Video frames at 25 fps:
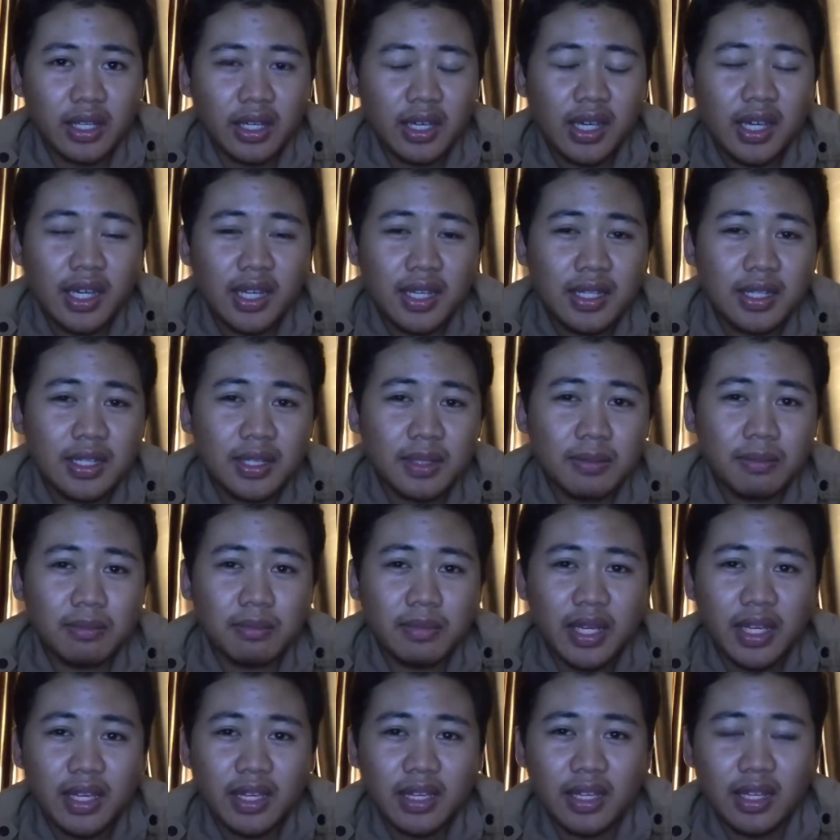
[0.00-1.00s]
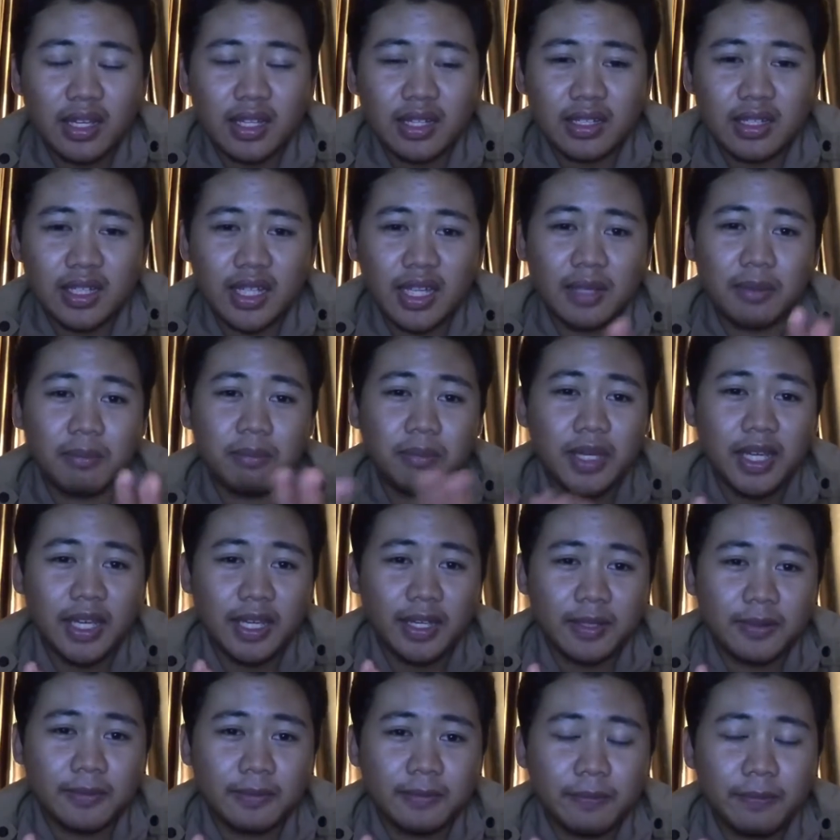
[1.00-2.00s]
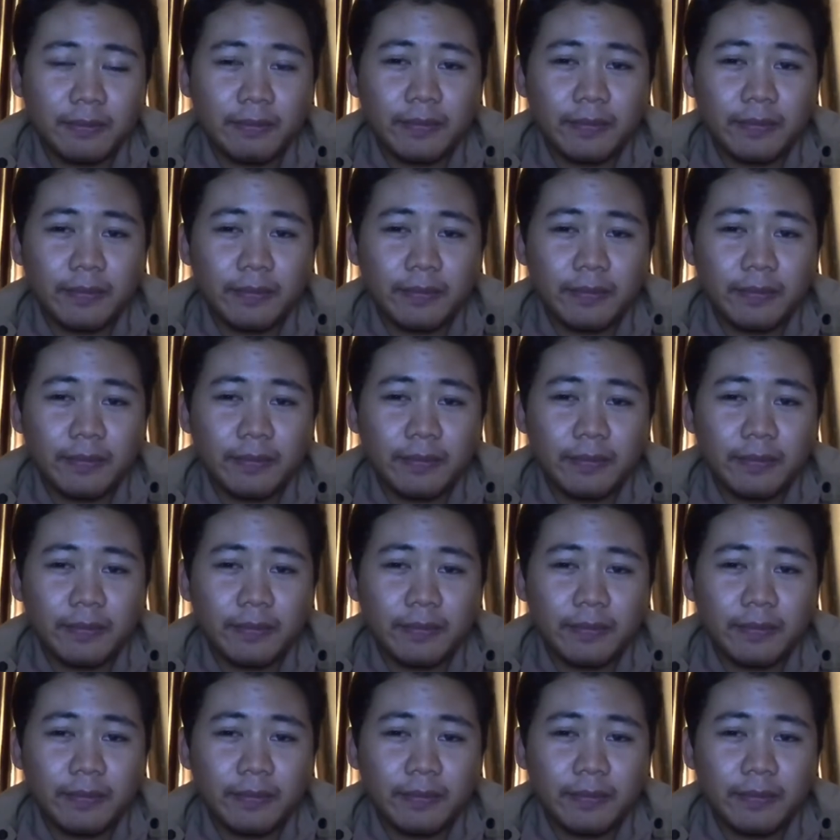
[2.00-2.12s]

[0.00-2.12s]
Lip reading: hand and back and neck pain.